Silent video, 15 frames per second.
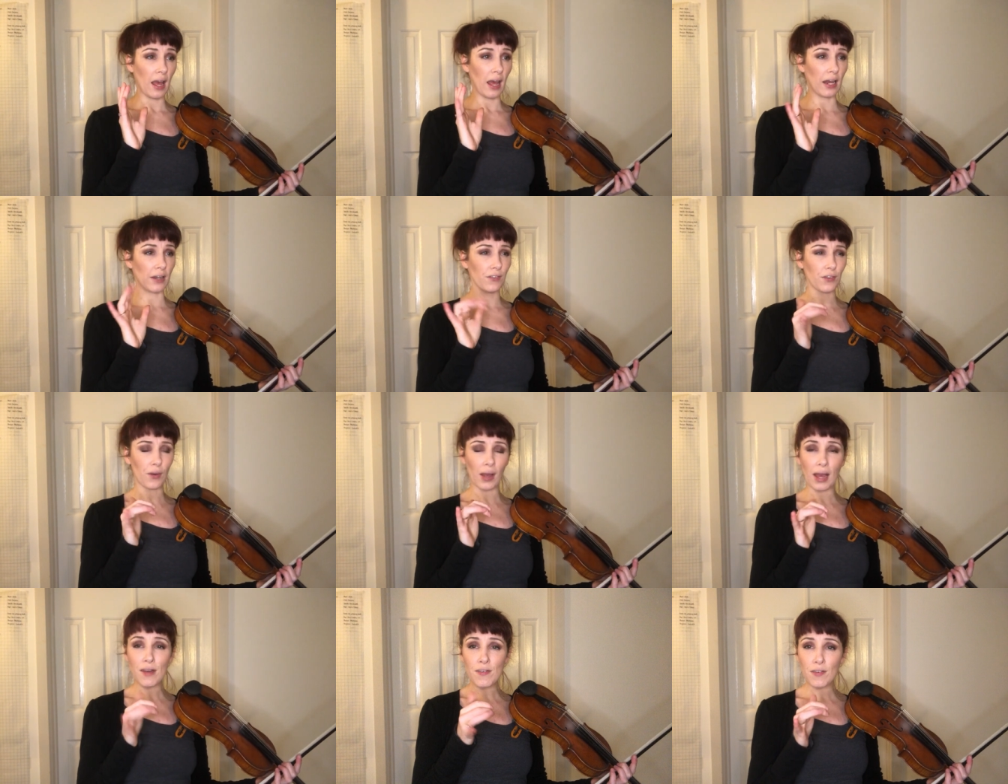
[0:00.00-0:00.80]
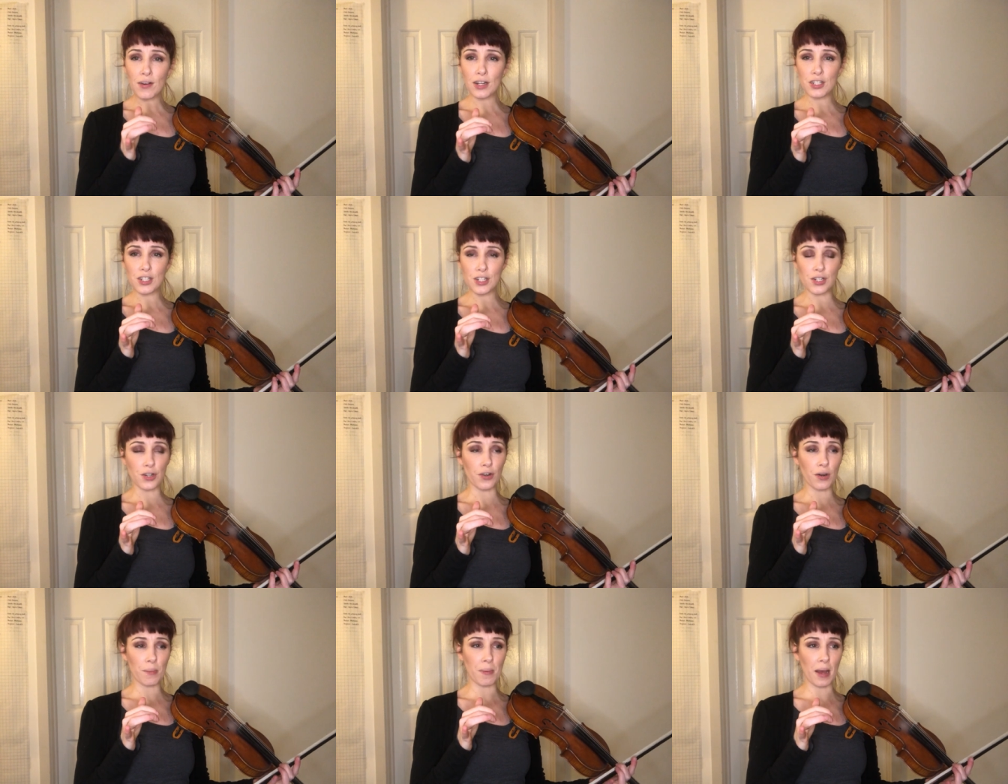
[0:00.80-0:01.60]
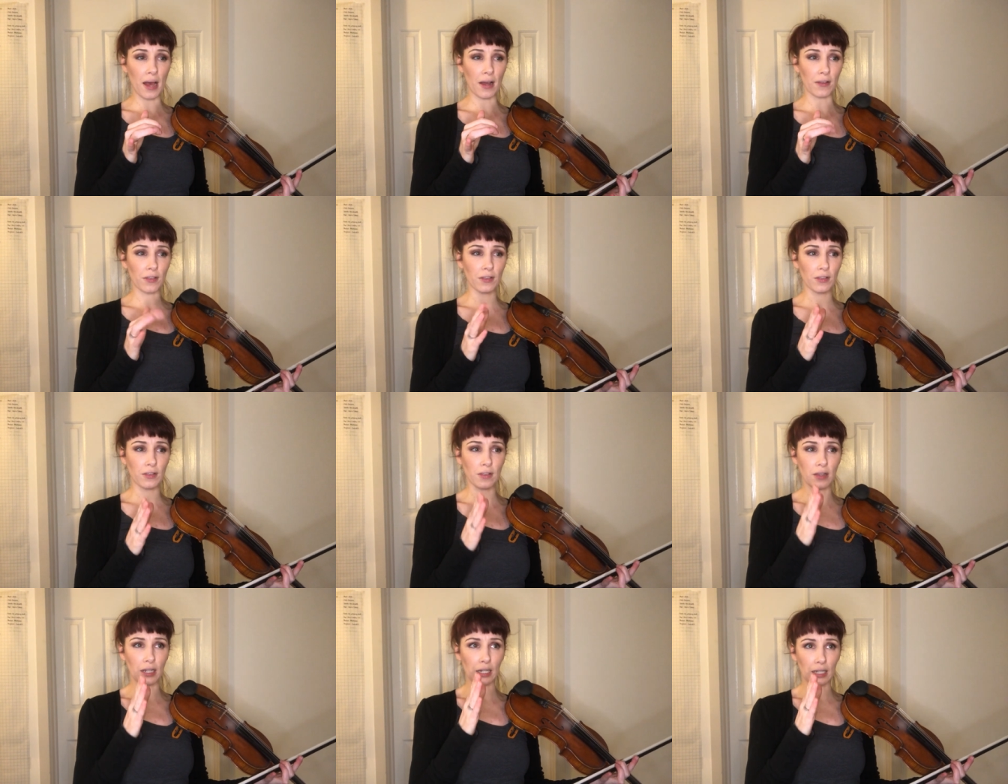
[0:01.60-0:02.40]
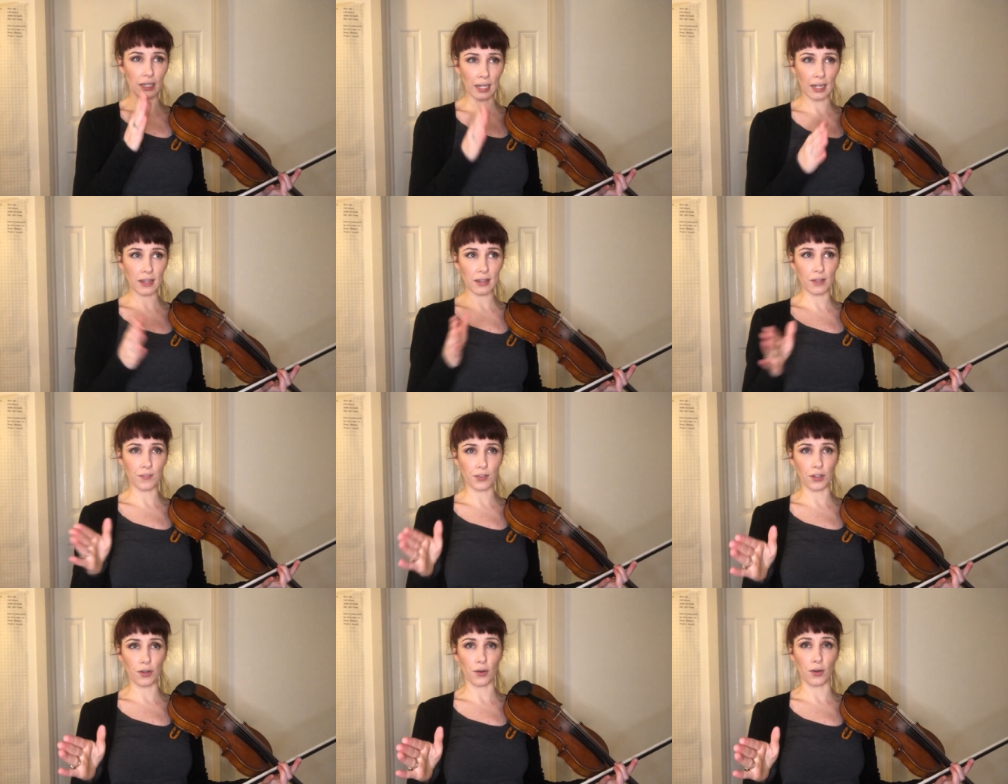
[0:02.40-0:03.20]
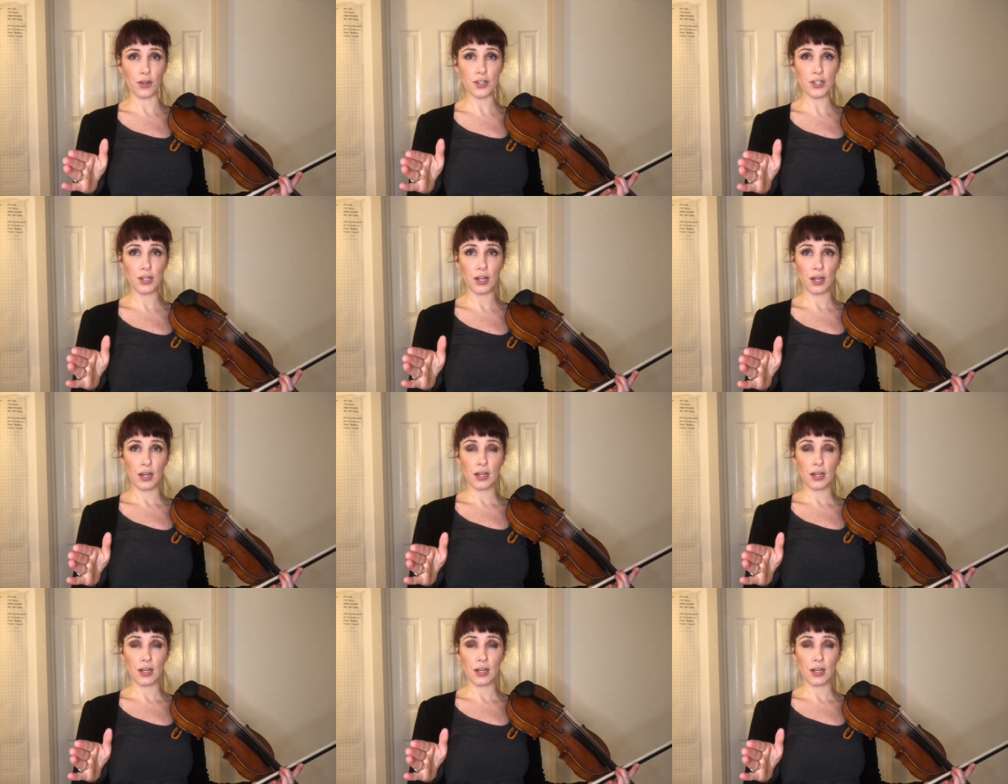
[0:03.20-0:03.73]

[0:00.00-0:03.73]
if you're ever unsure about the length of a note,